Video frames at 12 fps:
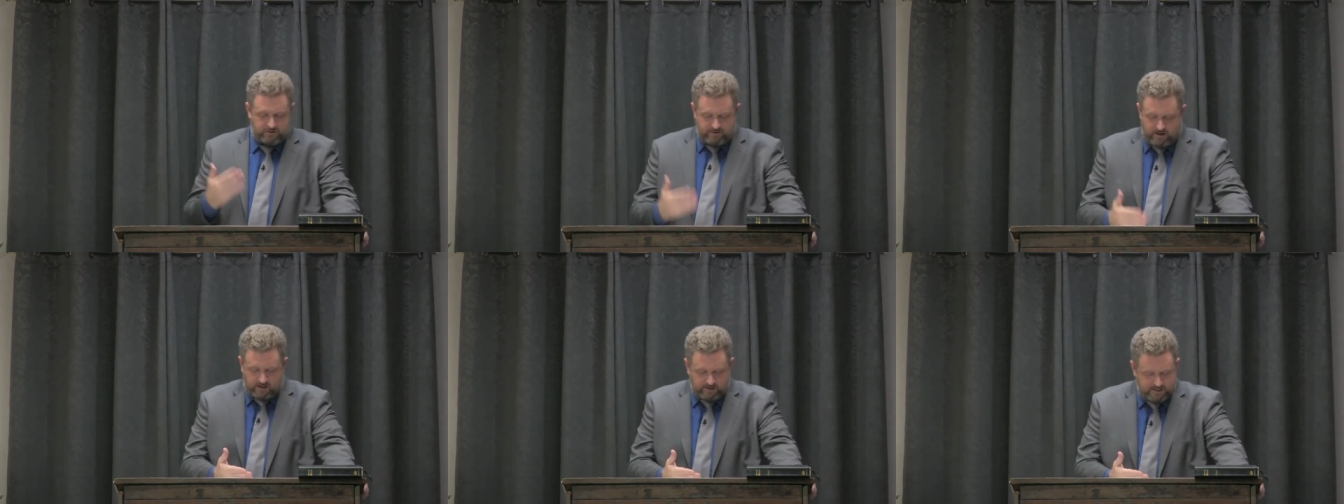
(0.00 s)
You're
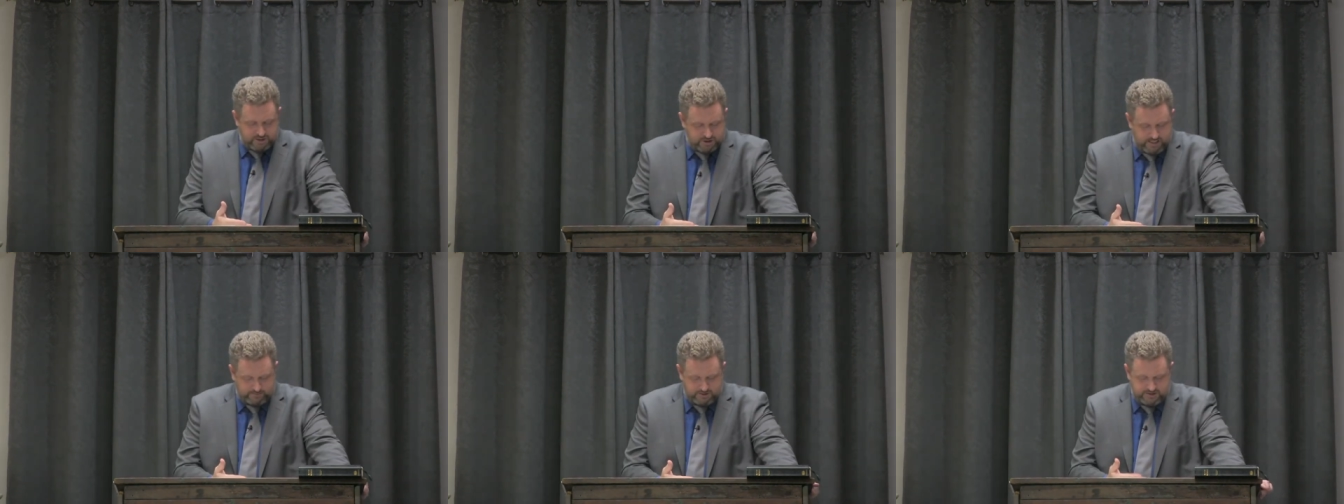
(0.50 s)
there in Galatians
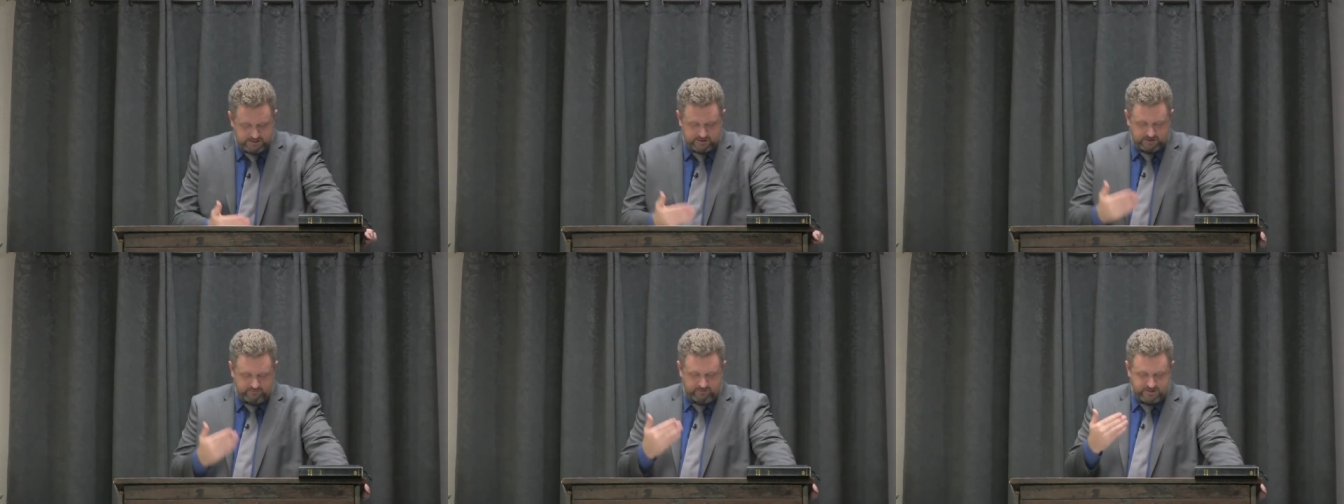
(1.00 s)
chapter 6,
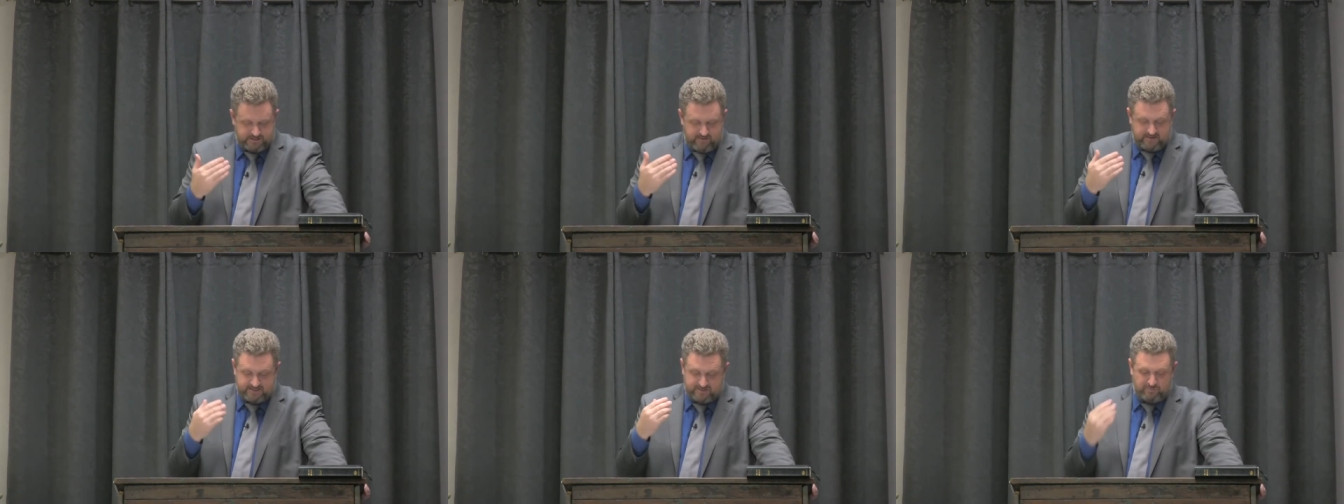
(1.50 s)
look at verse
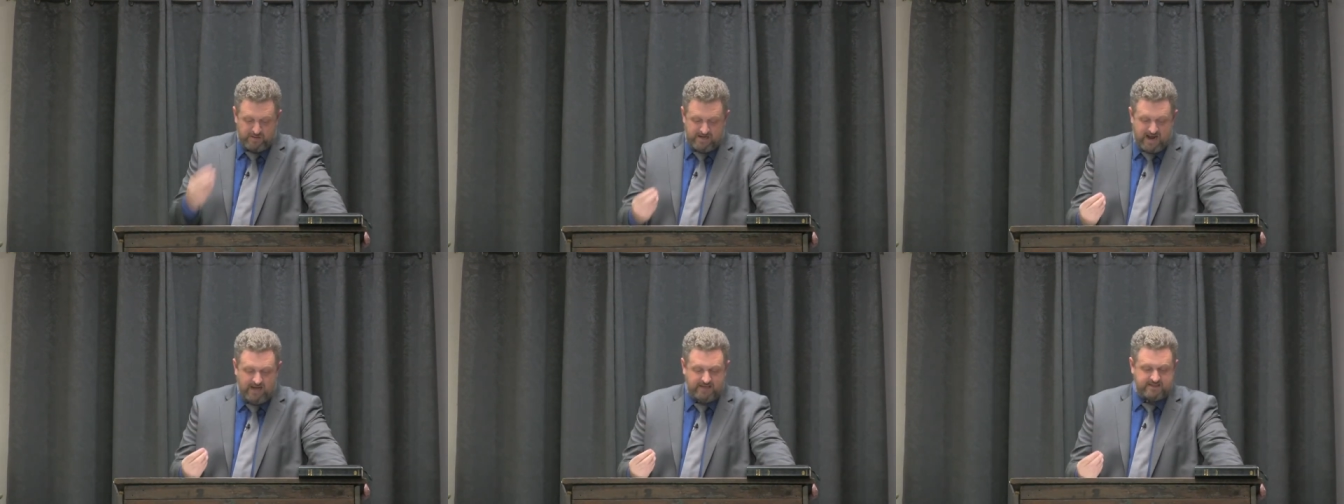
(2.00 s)
7. It says, Be
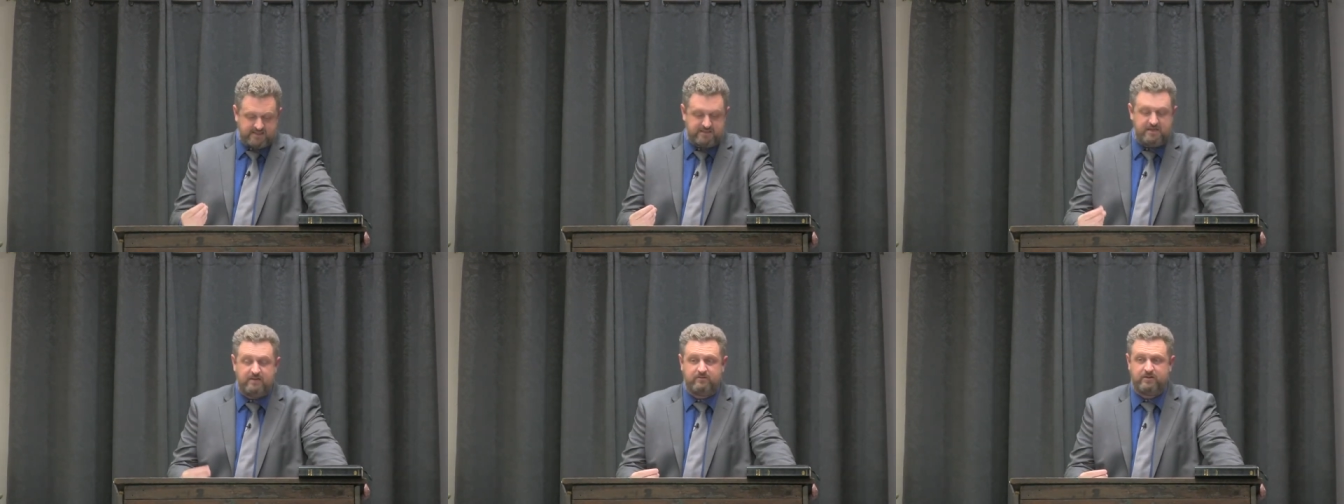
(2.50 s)
not
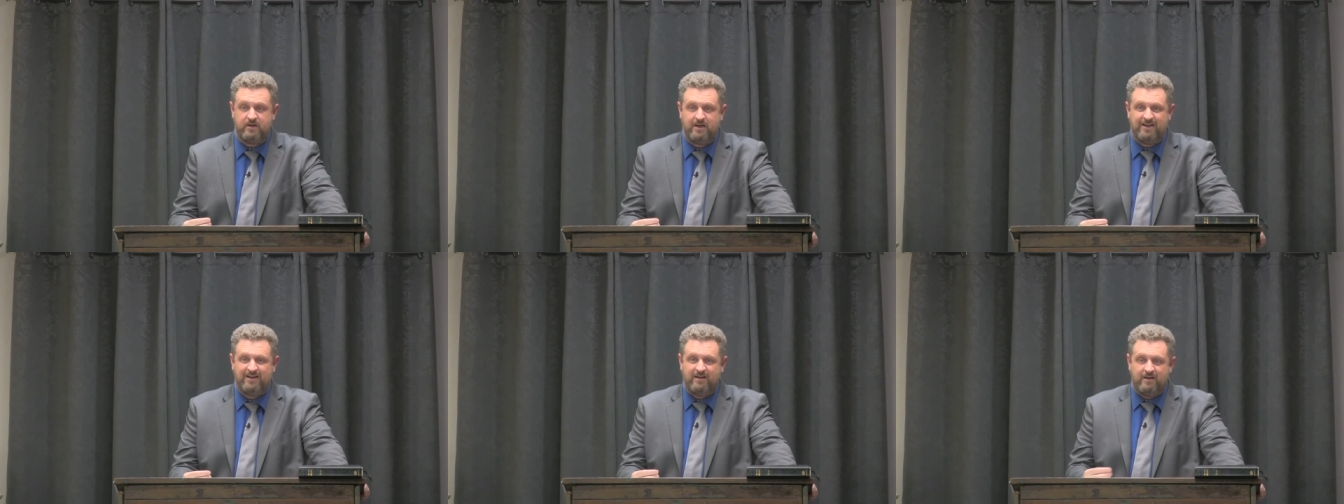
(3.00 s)
deceived.
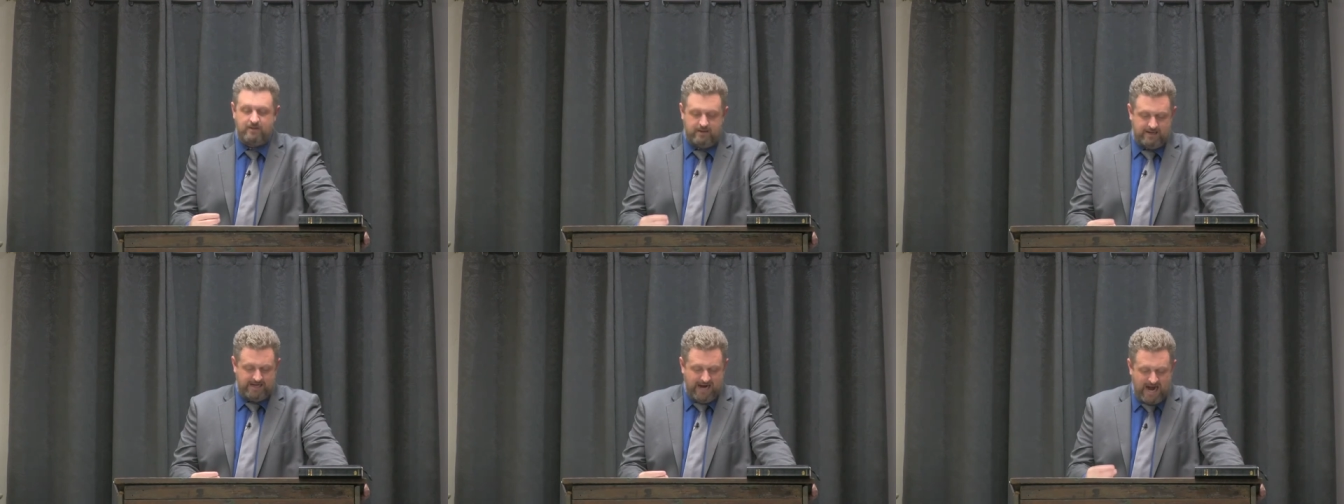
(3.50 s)

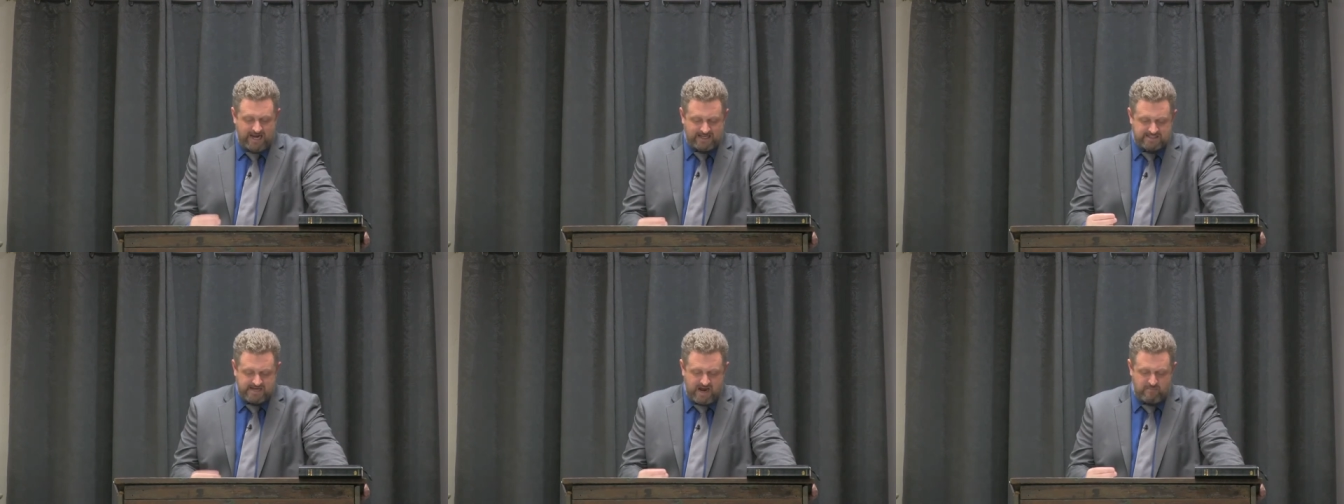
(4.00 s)
God
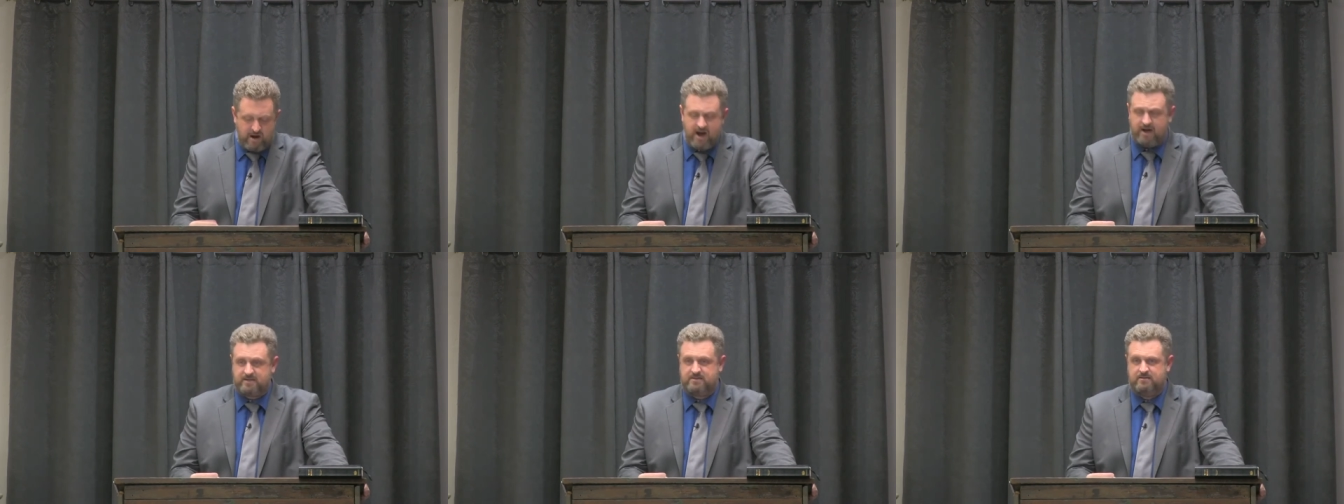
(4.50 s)
is not
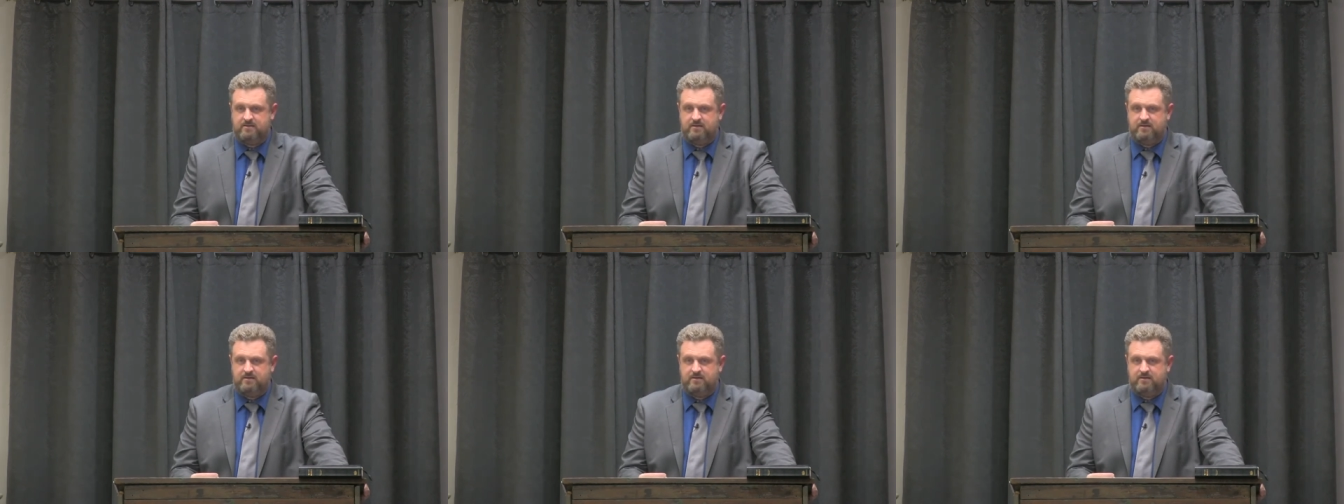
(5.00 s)
mocked.